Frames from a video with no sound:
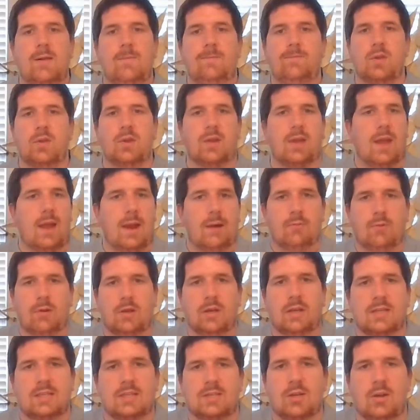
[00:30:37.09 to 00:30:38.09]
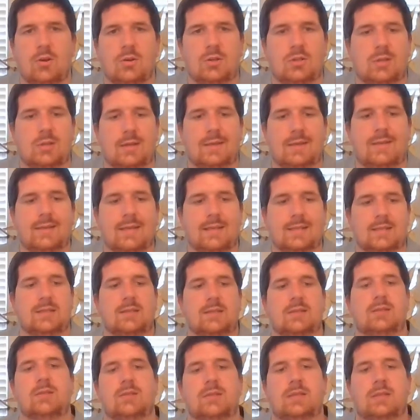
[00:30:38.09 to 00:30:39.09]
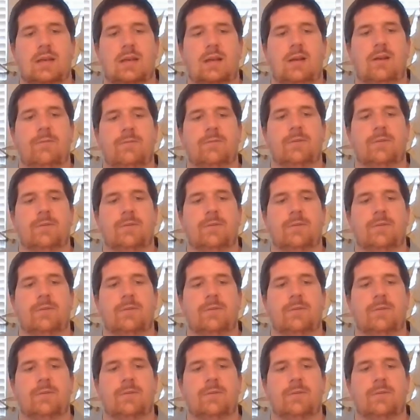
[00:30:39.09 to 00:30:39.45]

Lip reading: you can't really socially distance yourself.